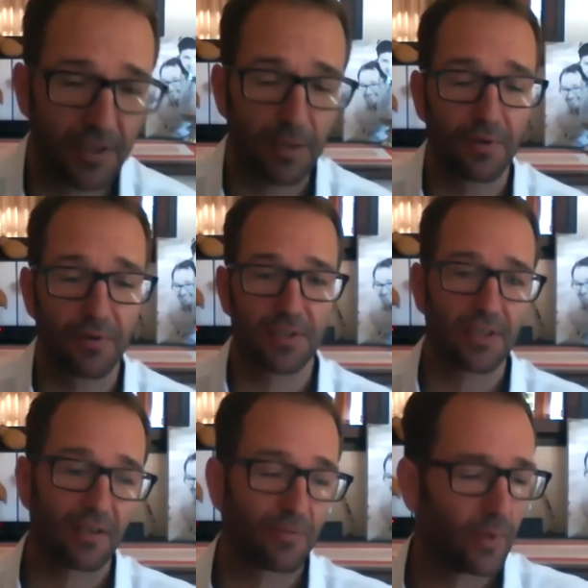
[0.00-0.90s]
some of the
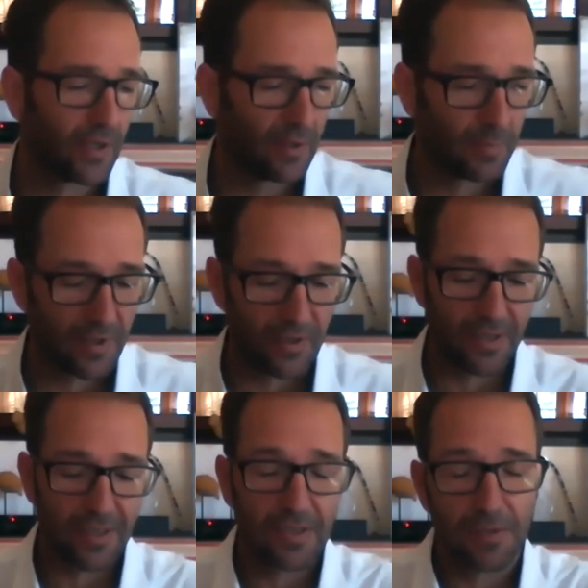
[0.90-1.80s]
stuff, Wendy, but
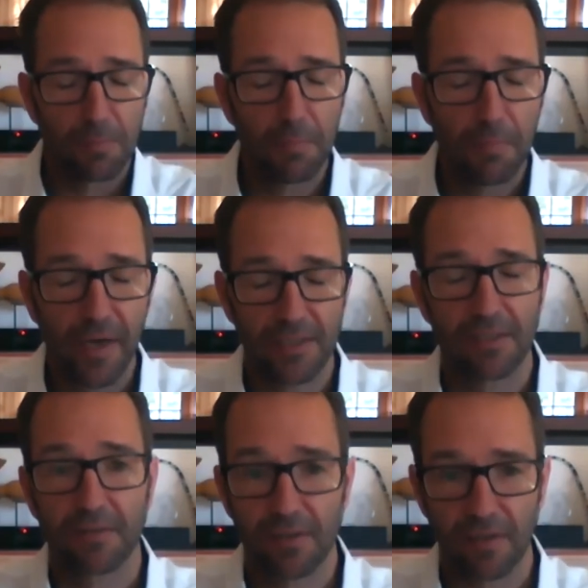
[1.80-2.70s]
there is
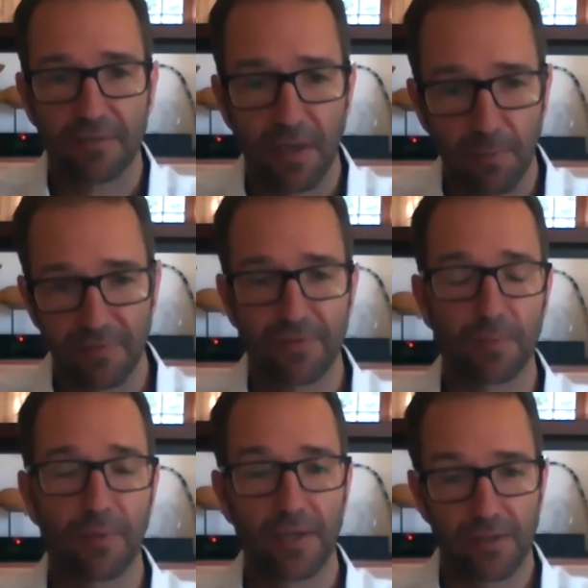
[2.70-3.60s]
massive stuff coming
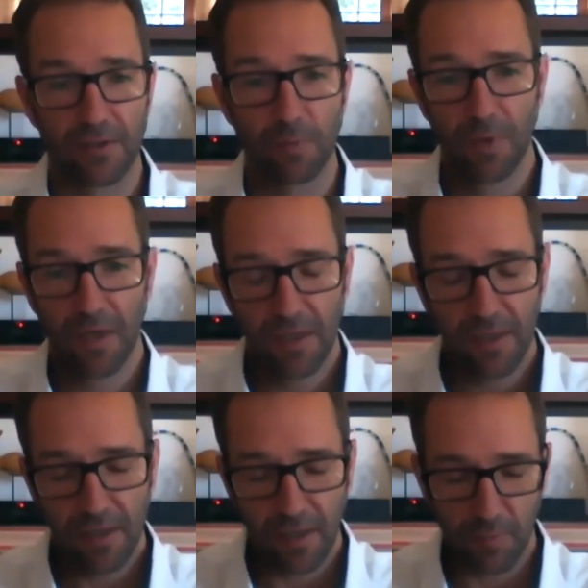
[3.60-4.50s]
from that group.
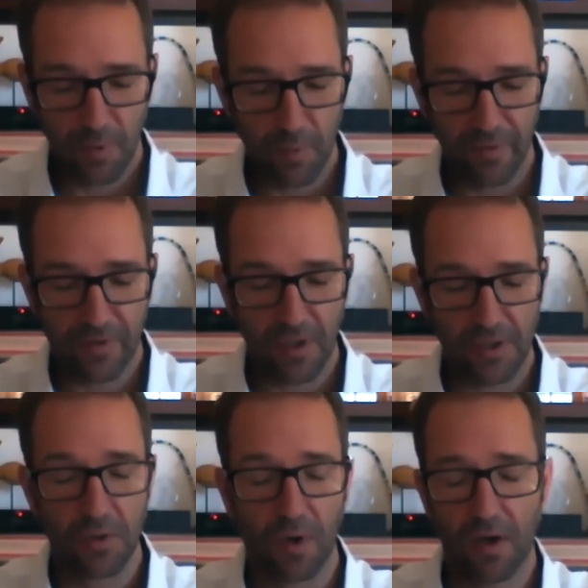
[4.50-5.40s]
I mean, we've
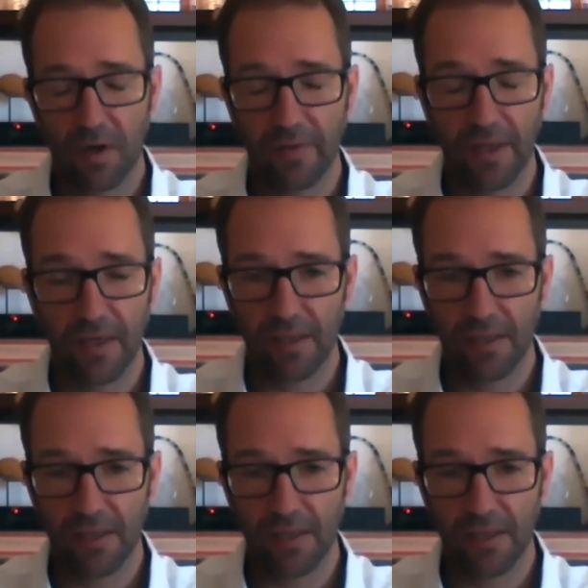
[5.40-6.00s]
got Johan that